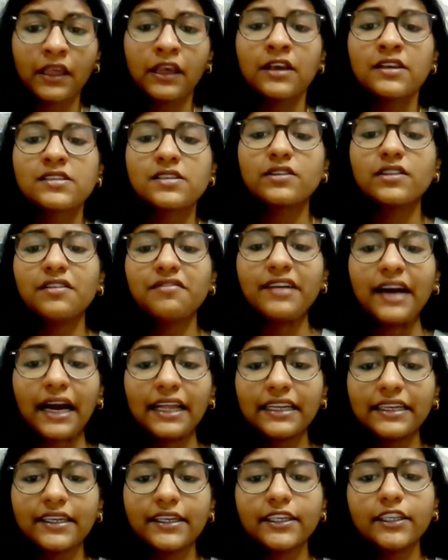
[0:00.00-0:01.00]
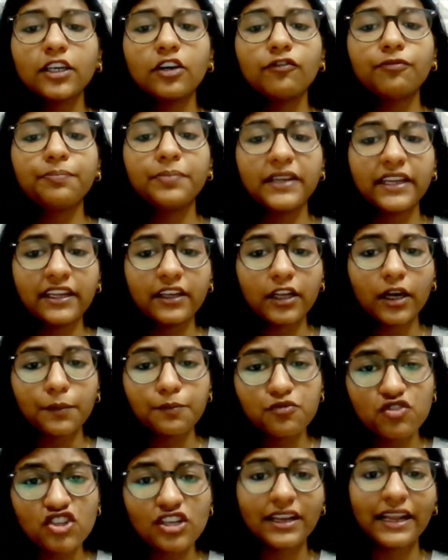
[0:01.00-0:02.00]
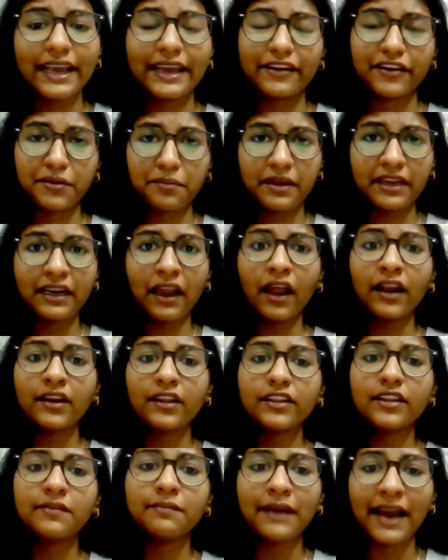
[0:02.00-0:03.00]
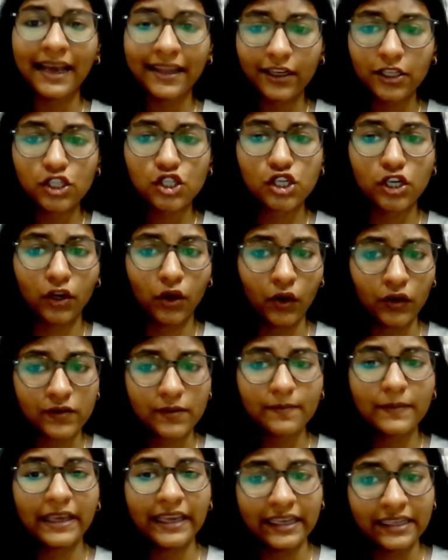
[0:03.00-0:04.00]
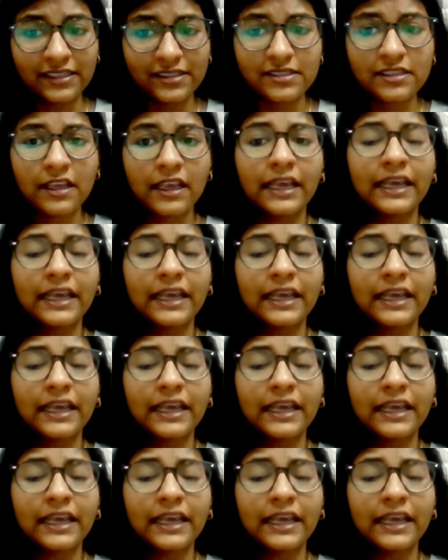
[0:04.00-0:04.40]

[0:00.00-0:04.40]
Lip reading: So the validity of prenuptial agreement under the marriage law is